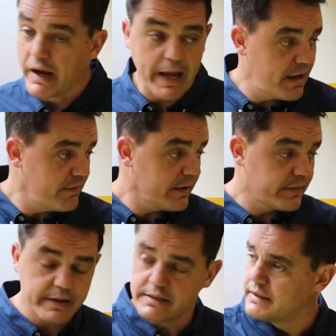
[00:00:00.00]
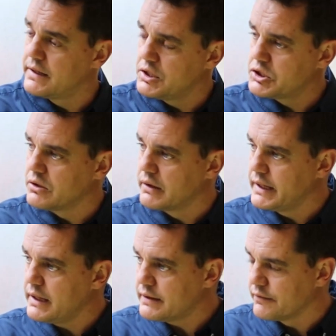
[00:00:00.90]
By having this additional
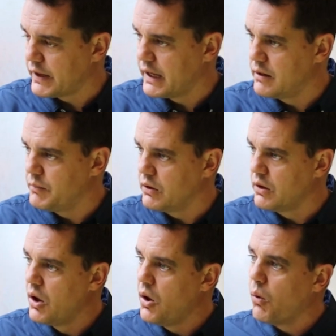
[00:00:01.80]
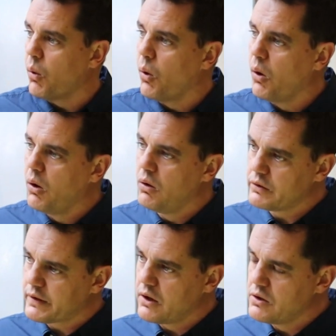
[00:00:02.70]
heat available,
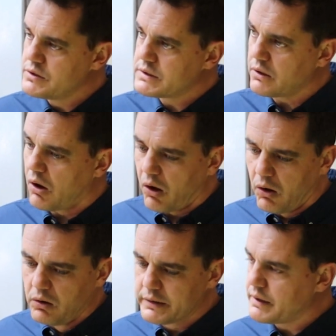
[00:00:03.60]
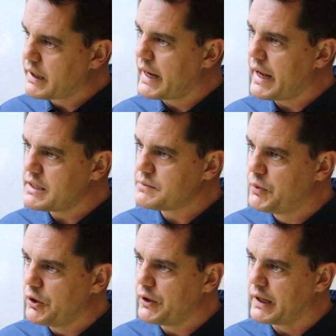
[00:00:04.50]
all those older
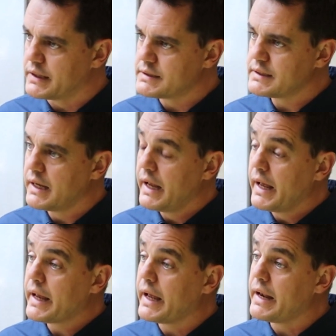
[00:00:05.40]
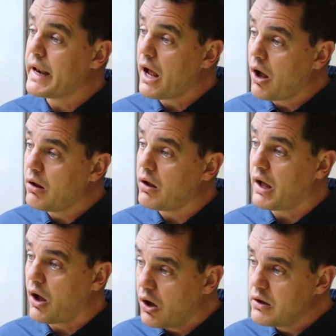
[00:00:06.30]
gas burners can now
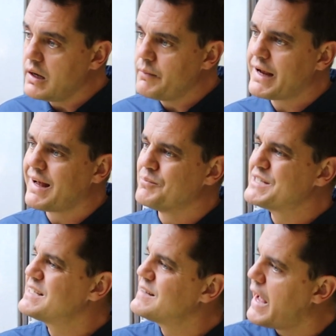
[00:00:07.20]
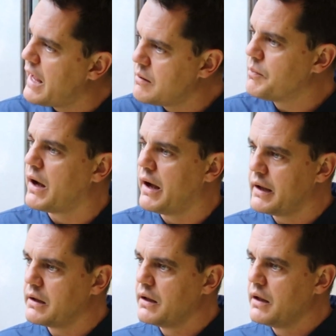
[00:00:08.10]
only become
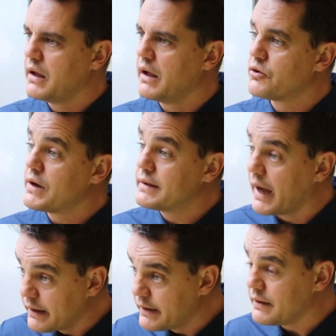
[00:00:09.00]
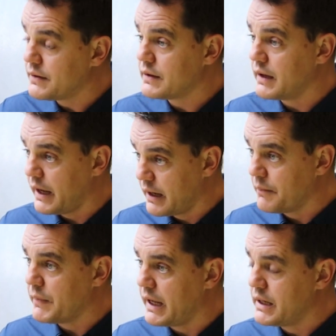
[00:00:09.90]
standby redundant
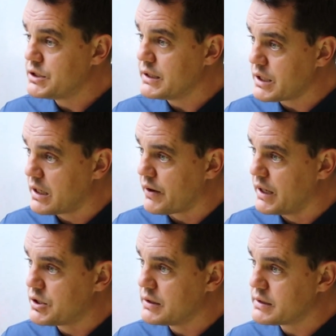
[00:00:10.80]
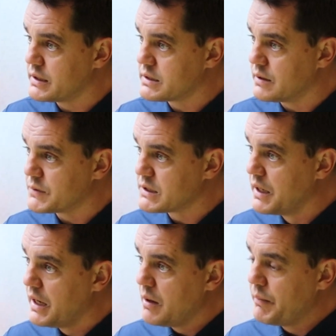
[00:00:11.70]
energy generation
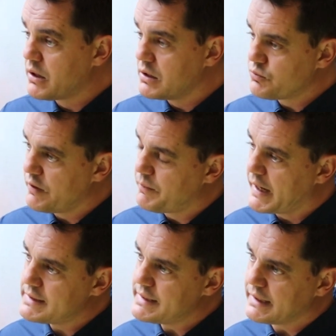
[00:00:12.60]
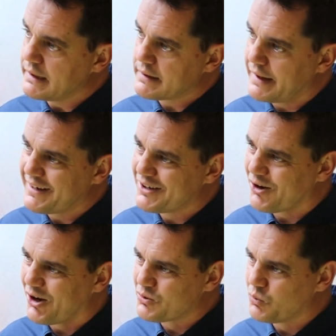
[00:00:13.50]
systems, because we've basically
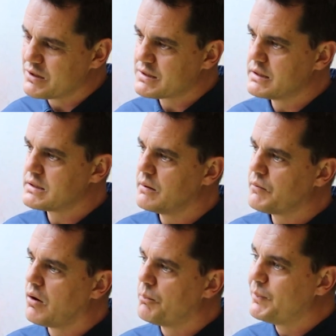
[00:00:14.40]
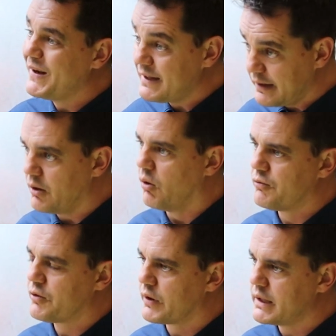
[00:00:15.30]
taken the hot water system completely
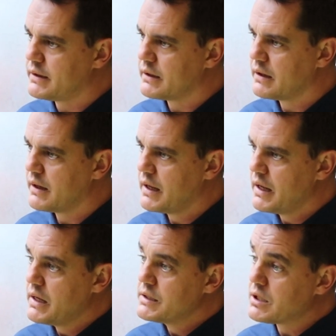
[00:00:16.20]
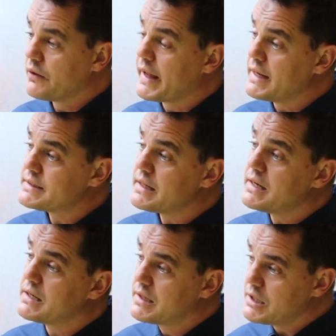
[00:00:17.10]
off grid. So that's
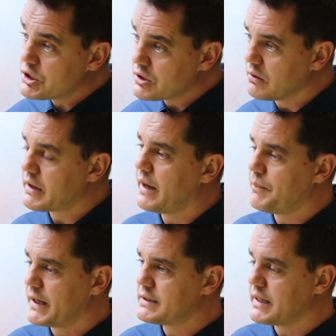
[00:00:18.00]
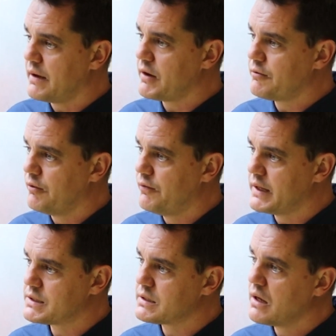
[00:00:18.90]
an additional capex saving for
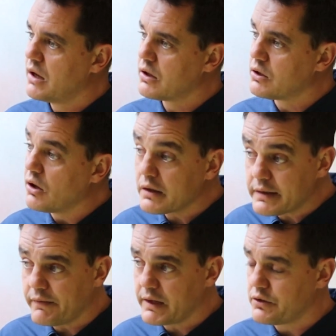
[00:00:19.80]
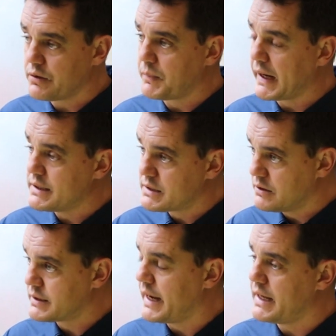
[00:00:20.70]
WITS, not having to replace
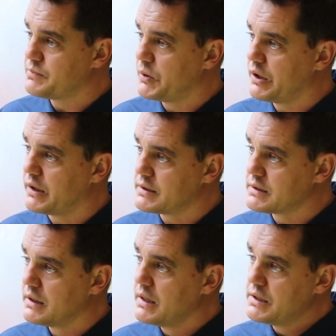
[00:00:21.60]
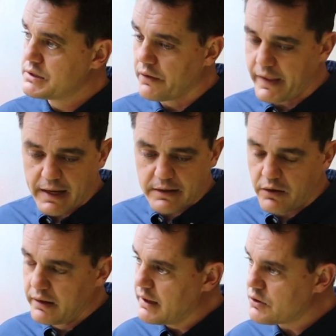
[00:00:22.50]
those gas burners. So
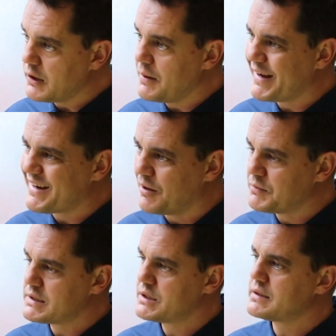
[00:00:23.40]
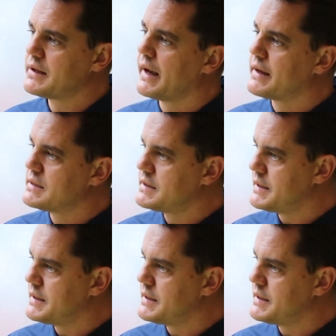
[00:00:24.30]
that literally becomes just like a